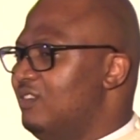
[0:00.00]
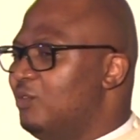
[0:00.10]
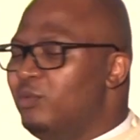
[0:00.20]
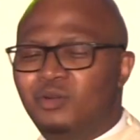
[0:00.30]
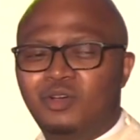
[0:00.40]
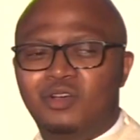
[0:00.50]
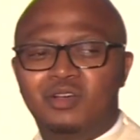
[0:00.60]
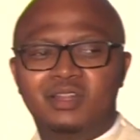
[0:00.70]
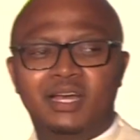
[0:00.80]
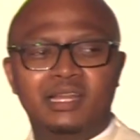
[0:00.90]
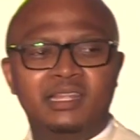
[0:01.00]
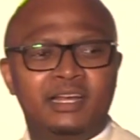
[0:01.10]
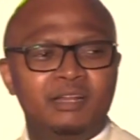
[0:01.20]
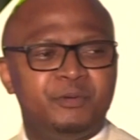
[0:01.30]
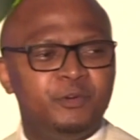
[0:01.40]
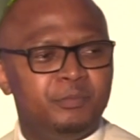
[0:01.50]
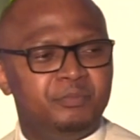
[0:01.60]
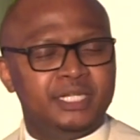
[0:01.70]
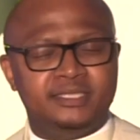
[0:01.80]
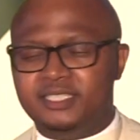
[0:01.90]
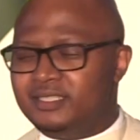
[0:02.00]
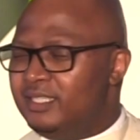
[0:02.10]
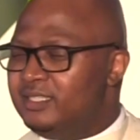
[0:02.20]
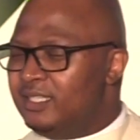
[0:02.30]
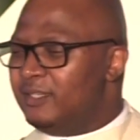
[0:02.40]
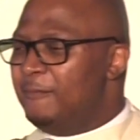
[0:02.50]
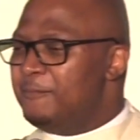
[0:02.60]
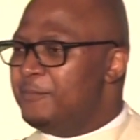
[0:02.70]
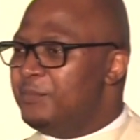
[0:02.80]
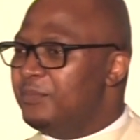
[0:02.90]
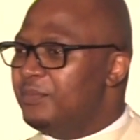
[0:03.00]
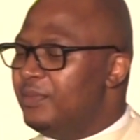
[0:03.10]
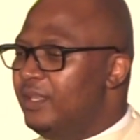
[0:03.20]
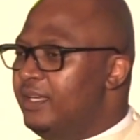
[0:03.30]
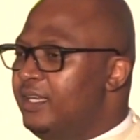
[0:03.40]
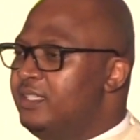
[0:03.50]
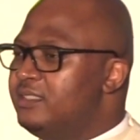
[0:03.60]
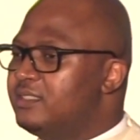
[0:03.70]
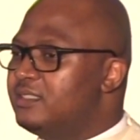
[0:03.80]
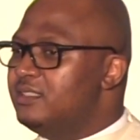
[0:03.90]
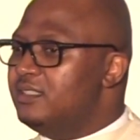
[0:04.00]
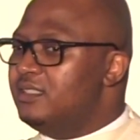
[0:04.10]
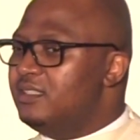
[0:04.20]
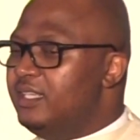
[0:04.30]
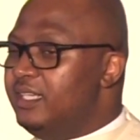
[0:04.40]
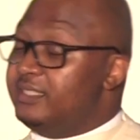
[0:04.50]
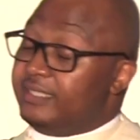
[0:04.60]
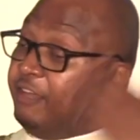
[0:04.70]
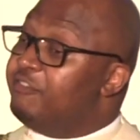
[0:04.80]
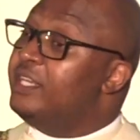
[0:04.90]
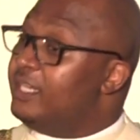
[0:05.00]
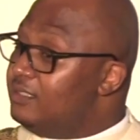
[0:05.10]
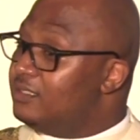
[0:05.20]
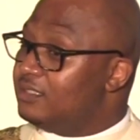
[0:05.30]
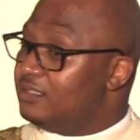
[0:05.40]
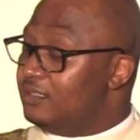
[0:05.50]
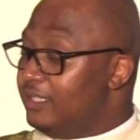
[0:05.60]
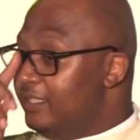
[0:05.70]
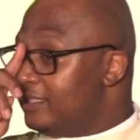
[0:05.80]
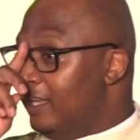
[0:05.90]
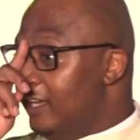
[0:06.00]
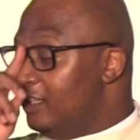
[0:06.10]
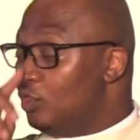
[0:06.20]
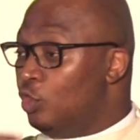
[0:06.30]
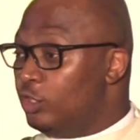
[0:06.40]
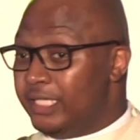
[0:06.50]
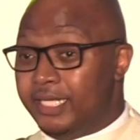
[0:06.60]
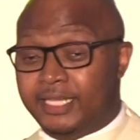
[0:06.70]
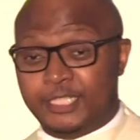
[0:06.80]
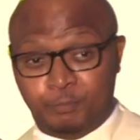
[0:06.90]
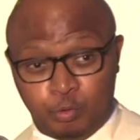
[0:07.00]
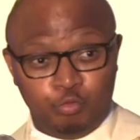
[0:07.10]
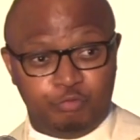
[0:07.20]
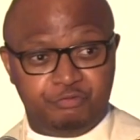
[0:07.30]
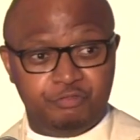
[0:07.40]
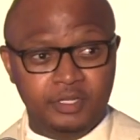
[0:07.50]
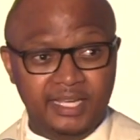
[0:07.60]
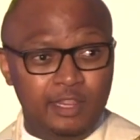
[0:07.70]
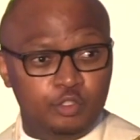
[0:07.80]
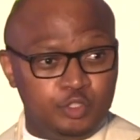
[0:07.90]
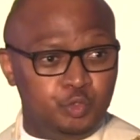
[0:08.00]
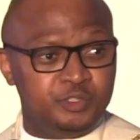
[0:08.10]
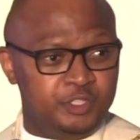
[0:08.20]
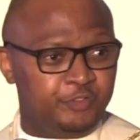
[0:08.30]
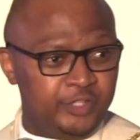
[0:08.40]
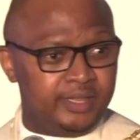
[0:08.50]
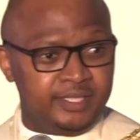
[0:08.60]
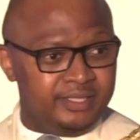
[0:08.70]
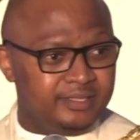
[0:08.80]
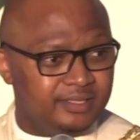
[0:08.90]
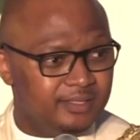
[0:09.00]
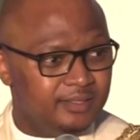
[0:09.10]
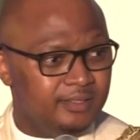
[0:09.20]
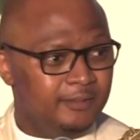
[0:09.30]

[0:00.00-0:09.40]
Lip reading: There are legal practitioners here. There is evidence that is laid in court, and then there's proof. And those are two different things.